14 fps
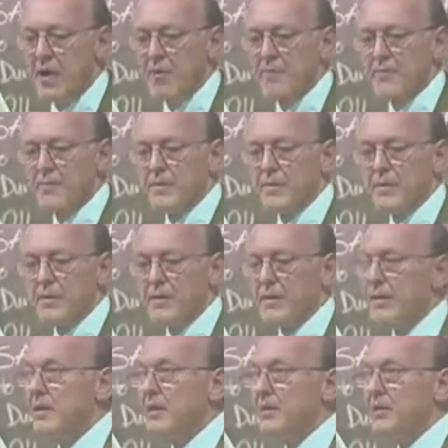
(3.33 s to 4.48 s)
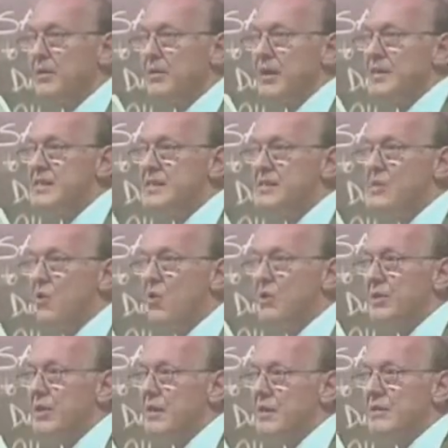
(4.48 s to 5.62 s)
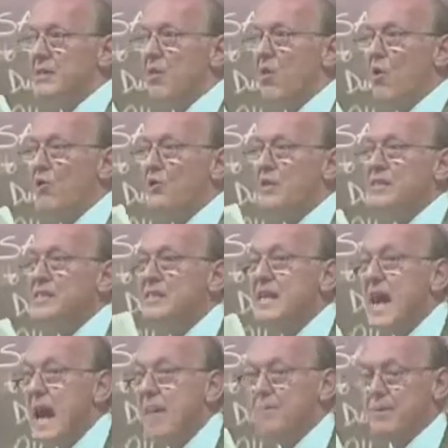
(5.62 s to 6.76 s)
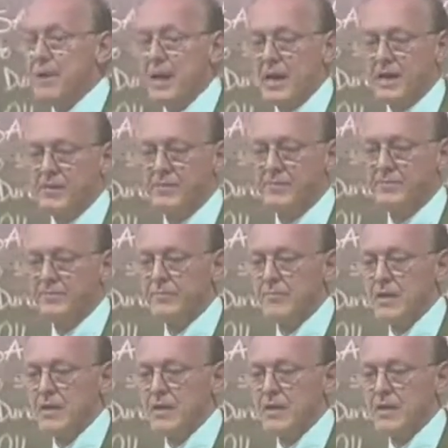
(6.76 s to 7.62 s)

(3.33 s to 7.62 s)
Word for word: Now, this, all, these, all this is happening